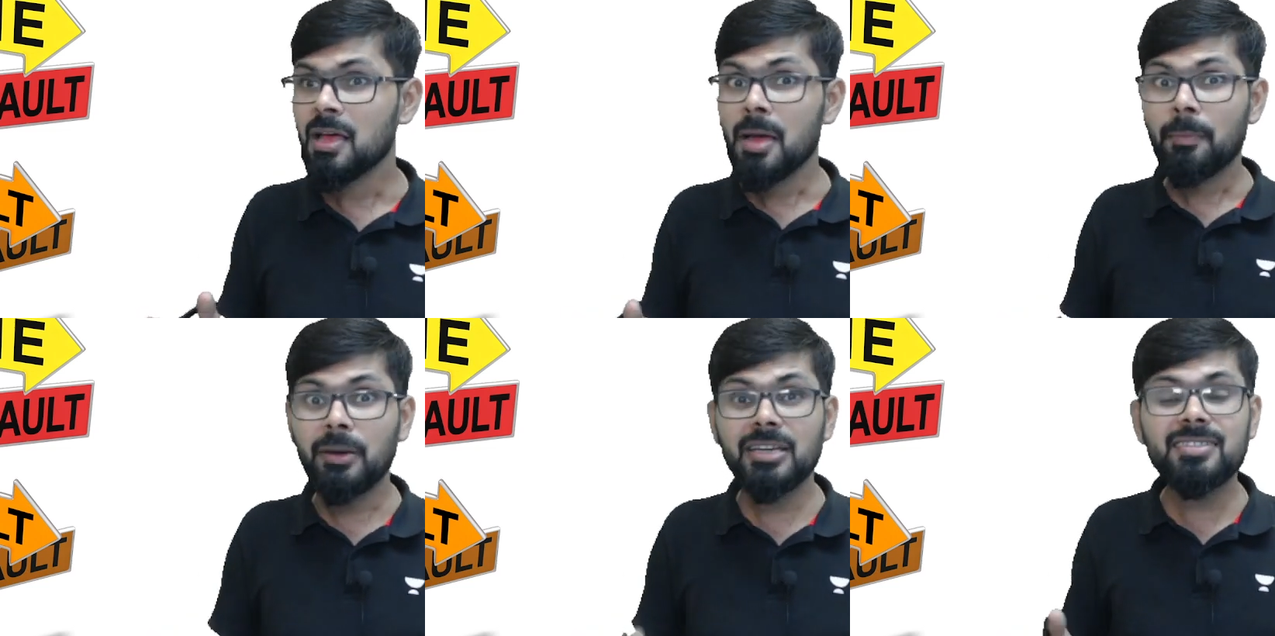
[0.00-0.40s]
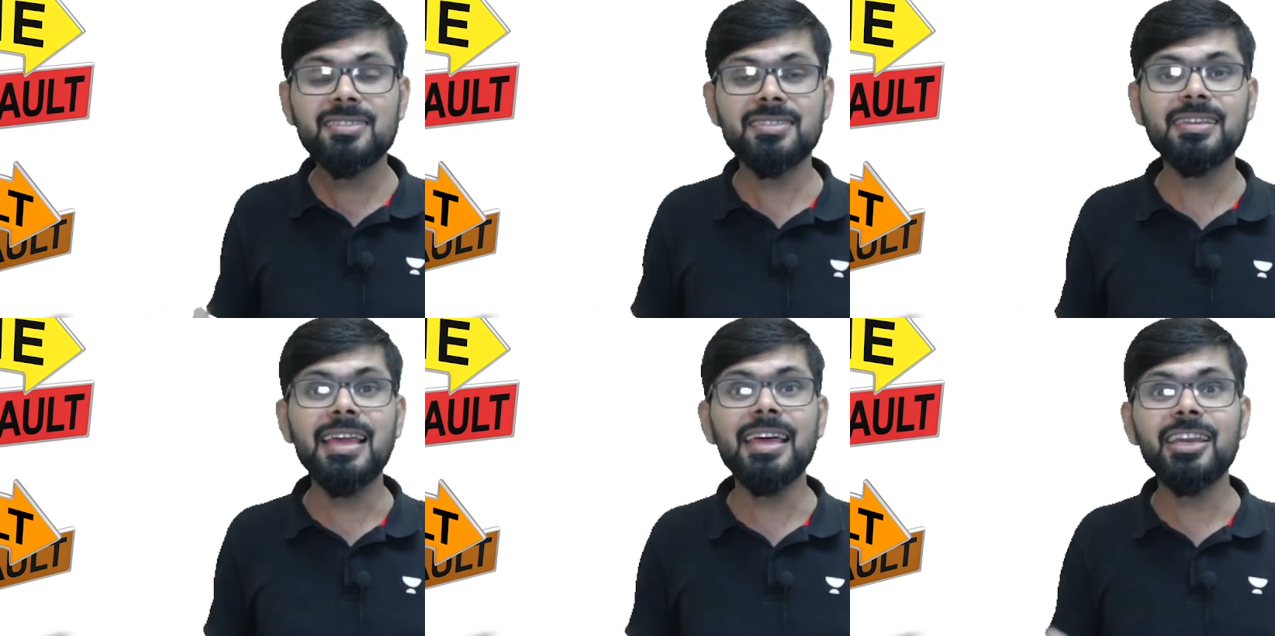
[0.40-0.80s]
but
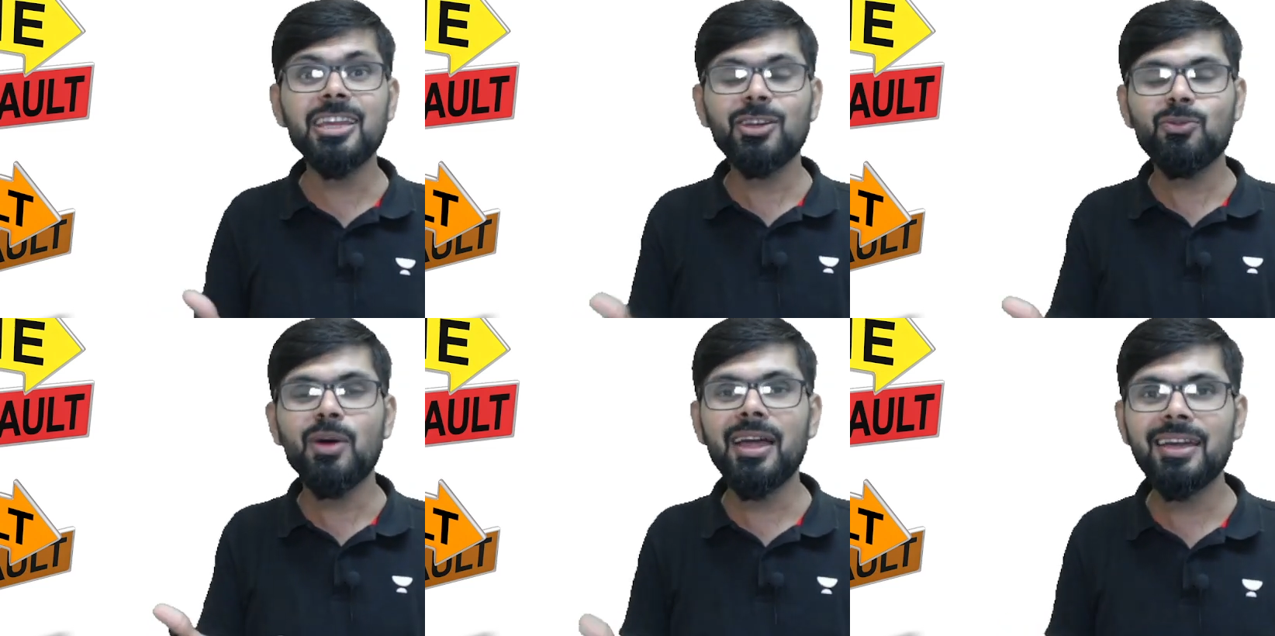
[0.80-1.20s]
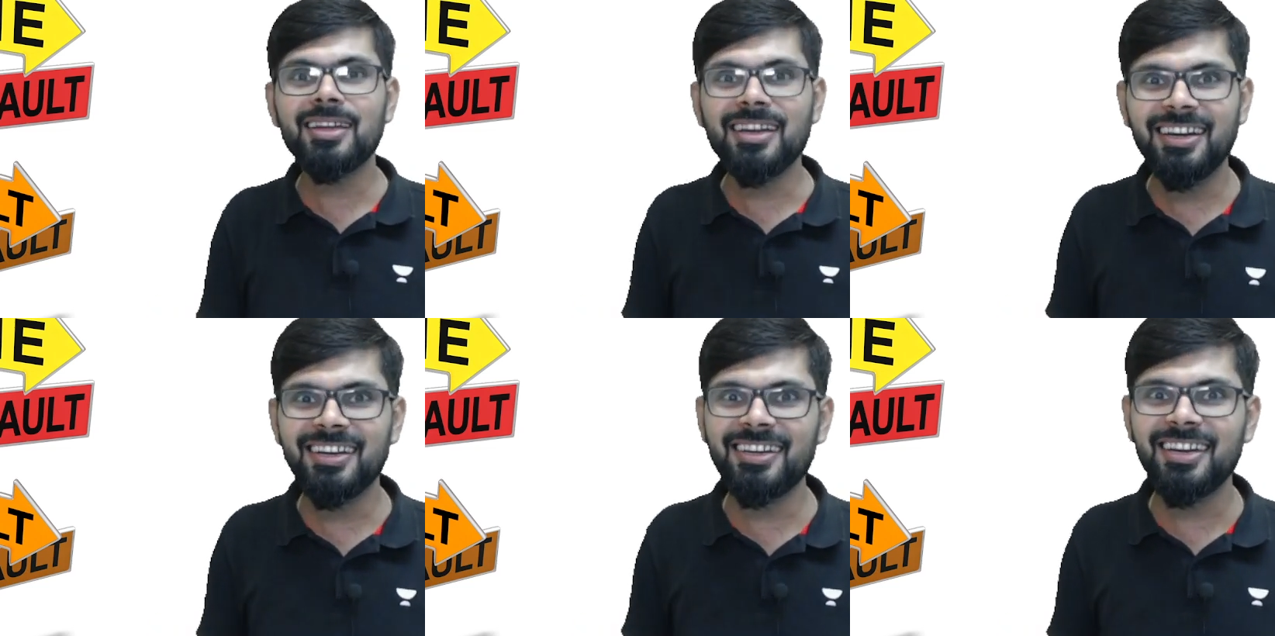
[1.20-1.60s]
still I required
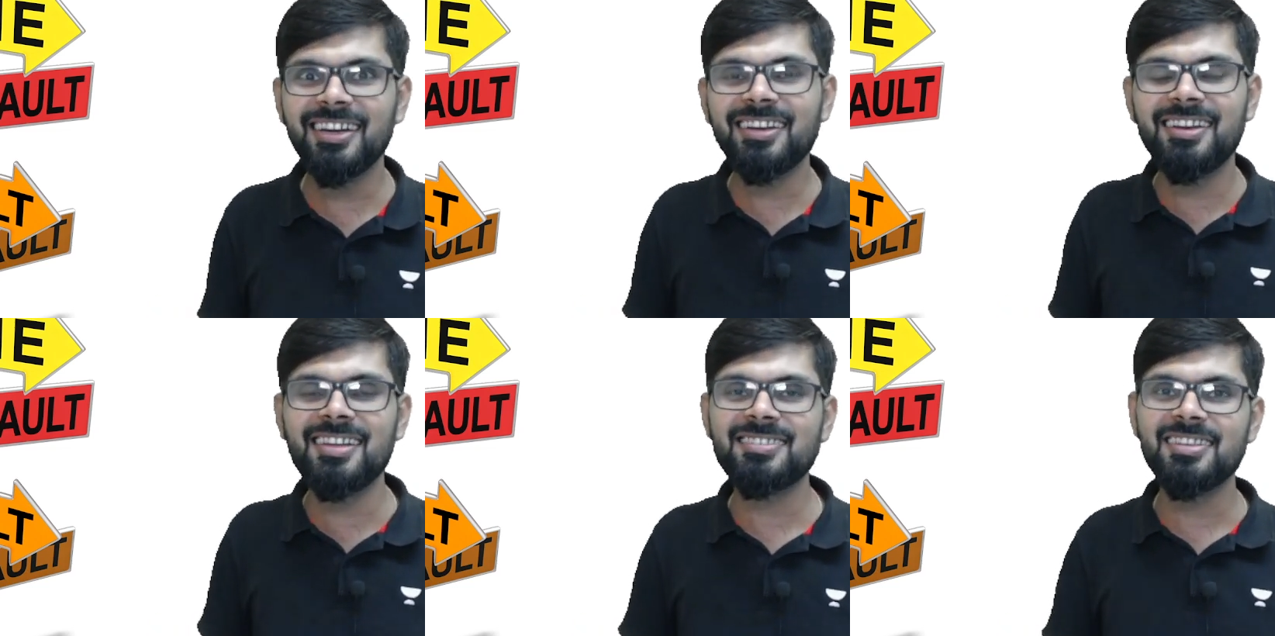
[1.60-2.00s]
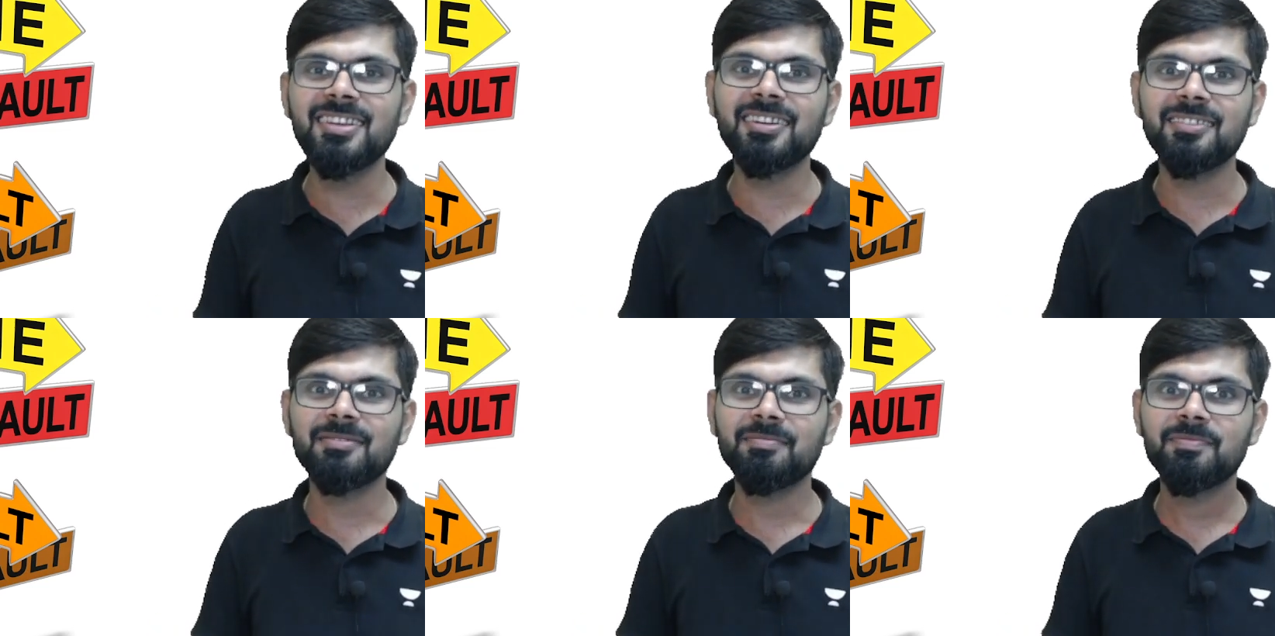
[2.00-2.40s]
content,
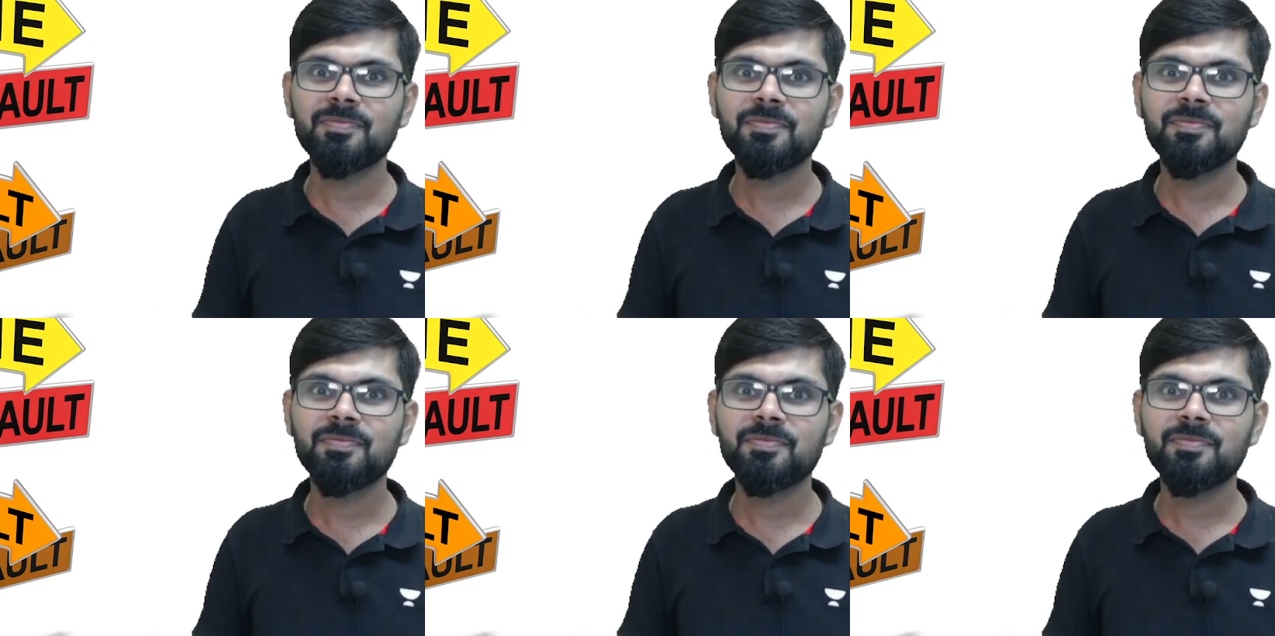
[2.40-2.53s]
sir.